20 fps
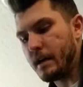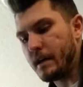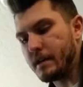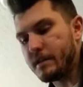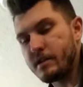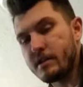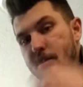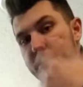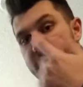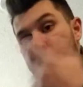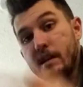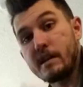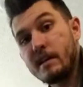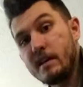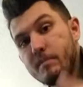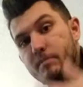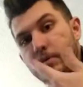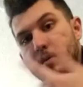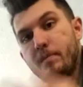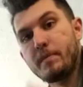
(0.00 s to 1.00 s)
it's just going to
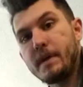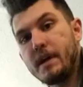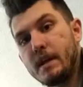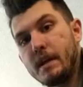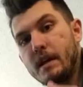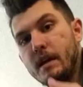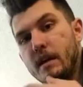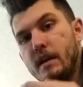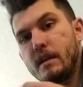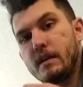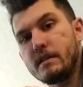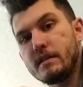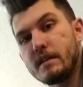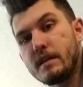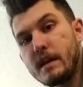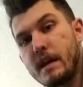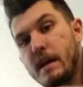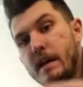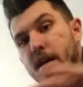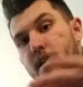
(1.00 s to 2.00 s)
keep repeating and
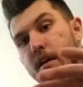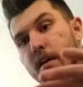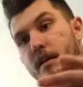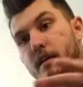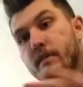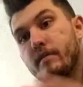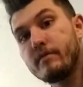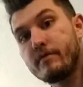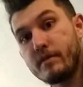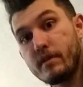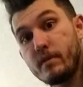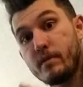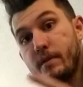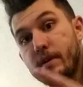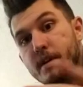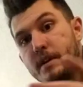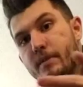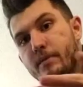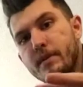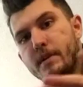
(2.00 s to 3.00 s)
decaying for a
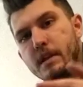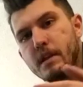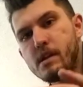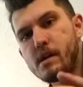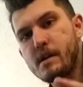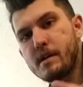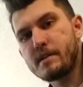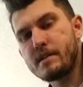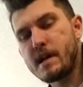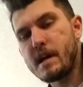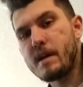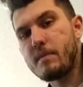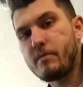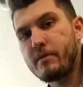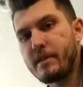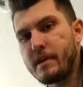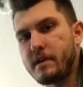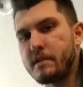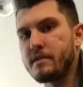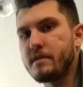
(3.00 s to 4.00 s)
really, really long time
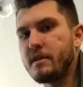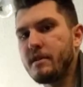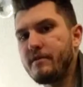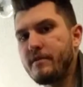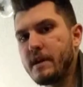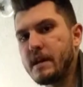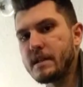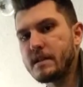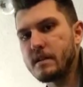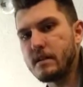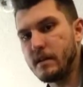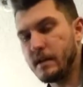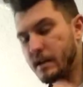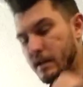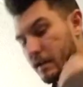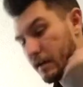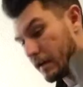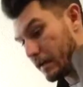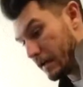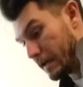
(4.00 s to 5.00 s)
without
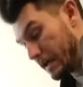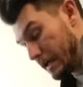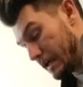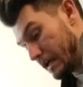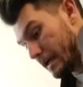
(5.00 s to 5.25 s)
self-oscillating.